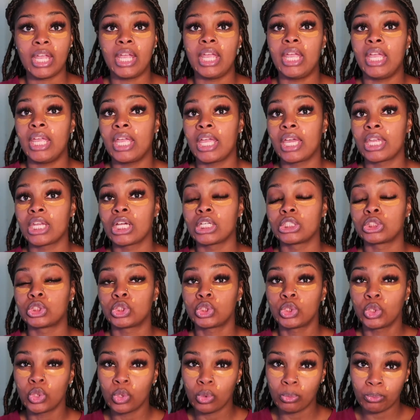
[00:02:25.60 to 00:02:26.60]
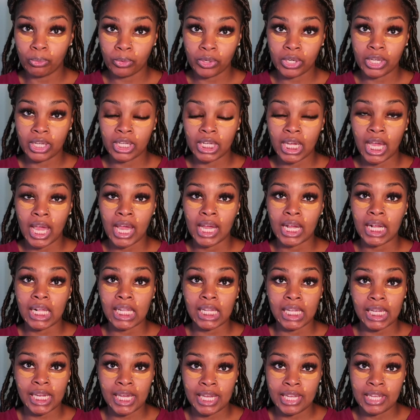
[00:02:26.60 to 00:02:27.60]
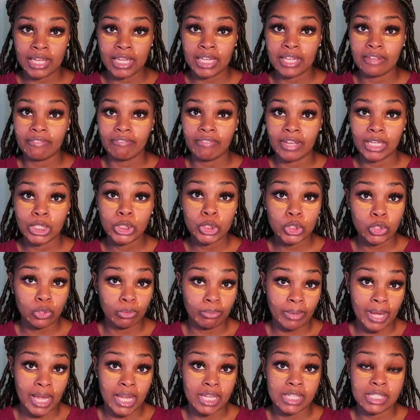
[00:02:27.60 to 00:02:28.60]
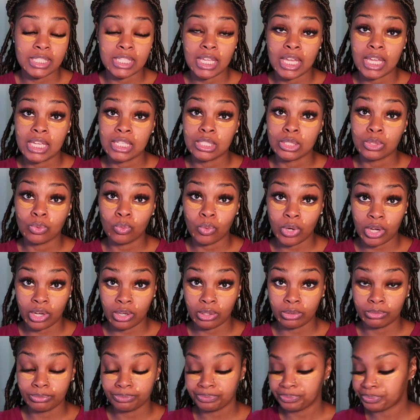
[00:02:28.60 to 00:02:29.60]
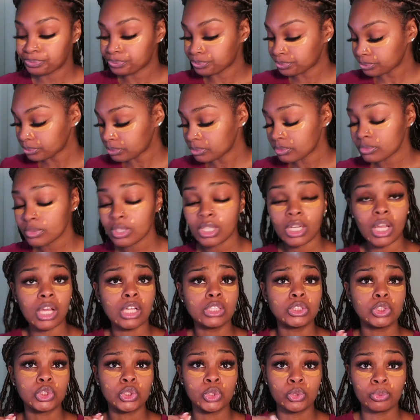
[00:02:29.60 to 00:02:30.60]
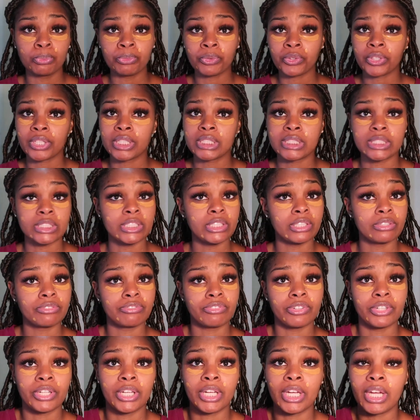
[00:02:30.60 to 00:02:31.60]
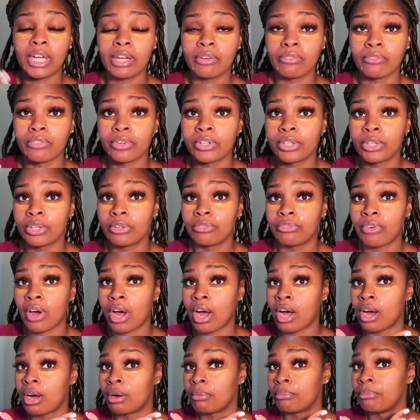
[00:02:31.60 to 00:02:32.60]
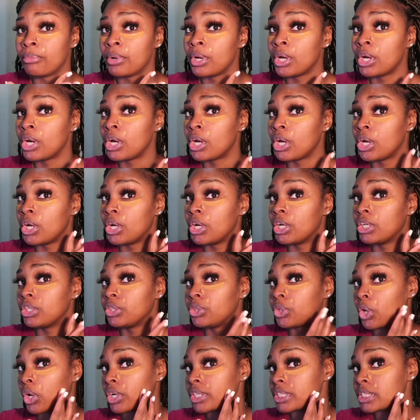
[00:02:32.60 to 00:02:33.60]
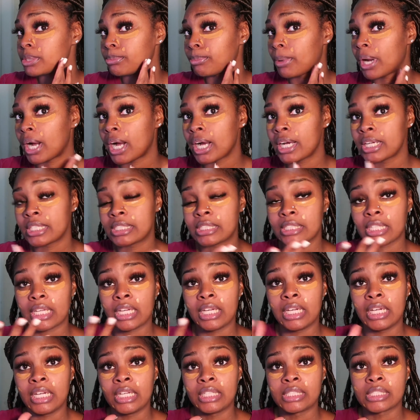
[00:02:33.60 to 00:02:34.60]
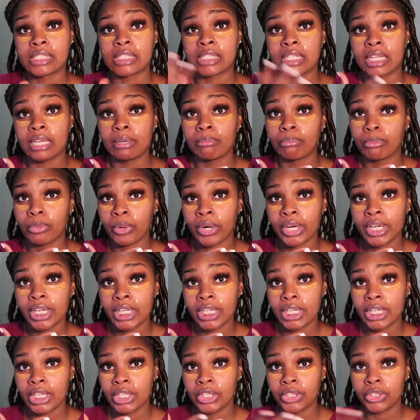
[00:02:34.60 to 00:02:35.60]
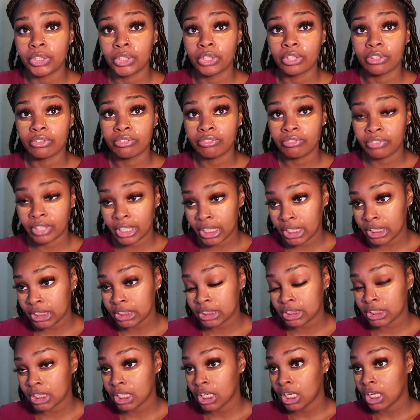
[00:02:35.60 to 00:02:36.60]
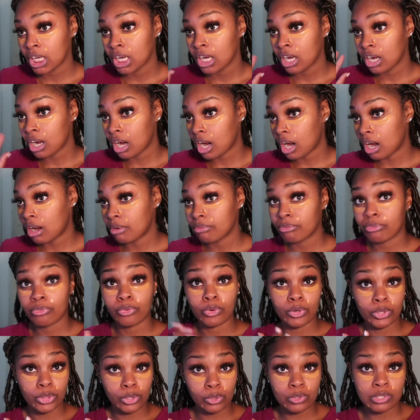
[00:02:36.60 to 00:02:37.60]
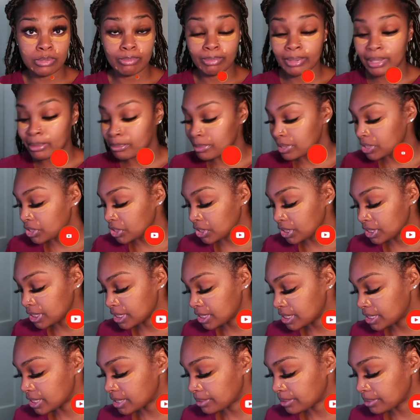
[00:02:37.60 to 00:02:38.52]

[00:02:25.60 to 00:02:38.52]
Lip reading: and a turmeric clay facial mask as well. Turmeric is good for getting rid of dark spots and skin brightening your face for those blemishes.